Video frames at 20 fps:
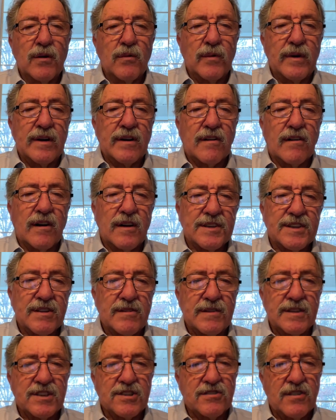we are also
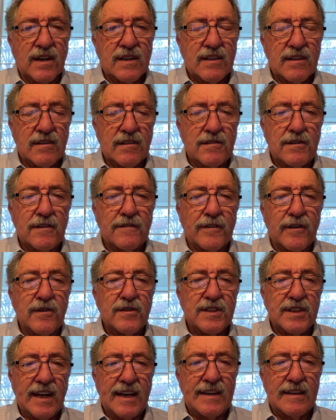instructed on the
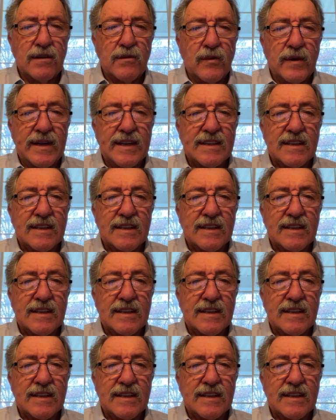first day of the week